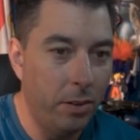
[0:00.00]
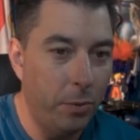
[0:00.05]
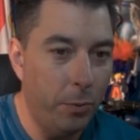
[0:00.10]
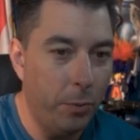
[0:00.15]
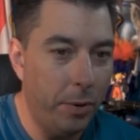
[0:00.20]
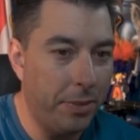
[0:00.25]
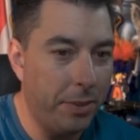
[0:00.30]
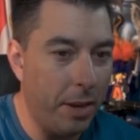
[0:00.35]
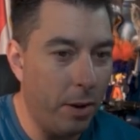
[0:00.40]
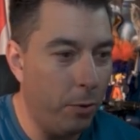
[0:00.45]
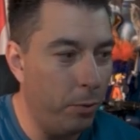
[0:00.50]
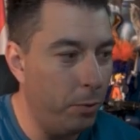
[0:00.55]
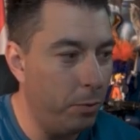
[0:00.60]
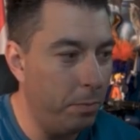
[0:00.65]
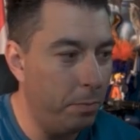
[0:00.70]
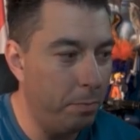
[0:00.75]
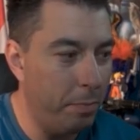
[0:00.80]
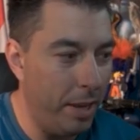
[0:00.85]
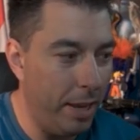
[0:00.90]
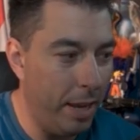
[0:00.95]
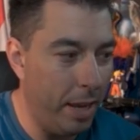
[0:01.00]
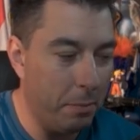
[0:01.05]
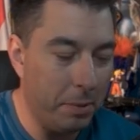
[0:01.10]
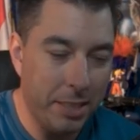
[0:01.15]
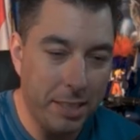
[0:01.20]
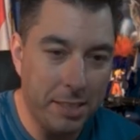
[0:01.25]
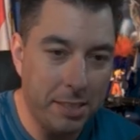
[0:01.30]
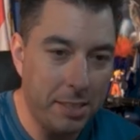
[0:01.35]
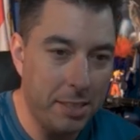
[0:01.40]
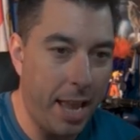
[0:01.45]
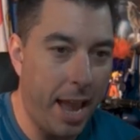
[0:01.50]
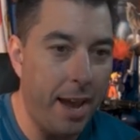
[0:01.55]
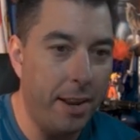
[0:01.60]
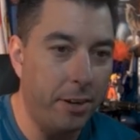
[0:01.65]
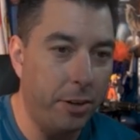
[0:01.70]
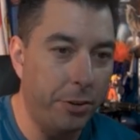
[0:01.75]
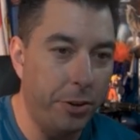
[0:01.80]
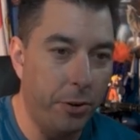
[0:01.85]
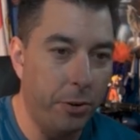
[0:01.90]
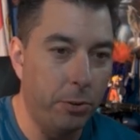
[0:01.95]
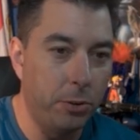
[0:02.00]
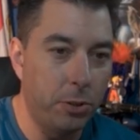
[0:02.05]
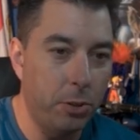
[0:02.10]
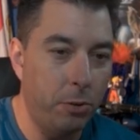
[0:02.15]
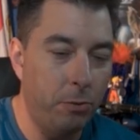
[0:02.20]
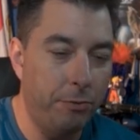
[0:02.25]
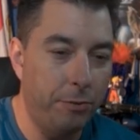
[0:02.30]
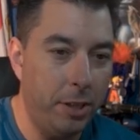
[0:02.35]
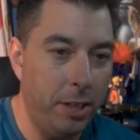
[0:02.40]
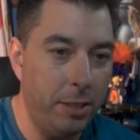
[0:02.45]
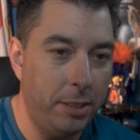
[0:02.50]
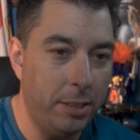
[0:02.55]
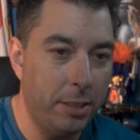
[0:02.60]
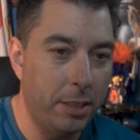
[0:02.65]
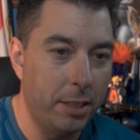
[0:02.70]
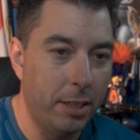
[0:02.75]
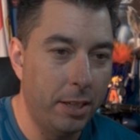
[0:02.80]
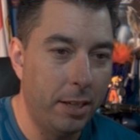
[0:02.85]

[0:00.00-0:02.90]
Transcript: without being able to stand on your own two feet.